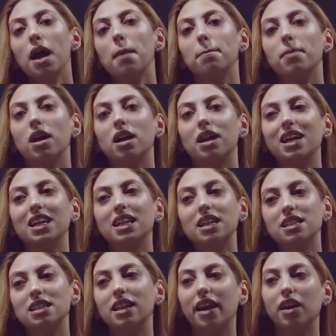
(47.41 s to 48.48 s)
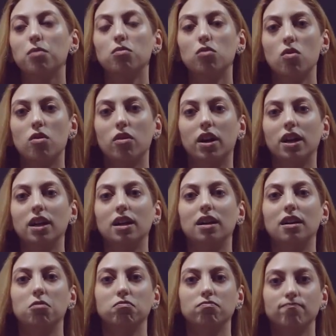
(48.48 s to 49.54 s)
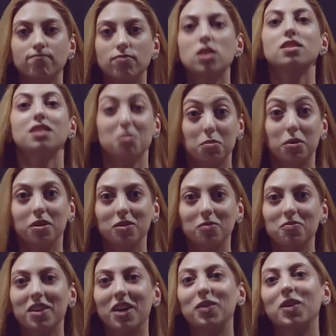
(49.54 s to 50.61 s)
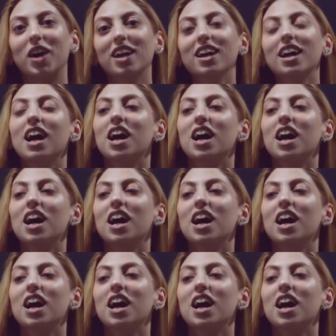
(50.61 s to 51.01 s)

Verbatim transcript: but it is like more simple, okay?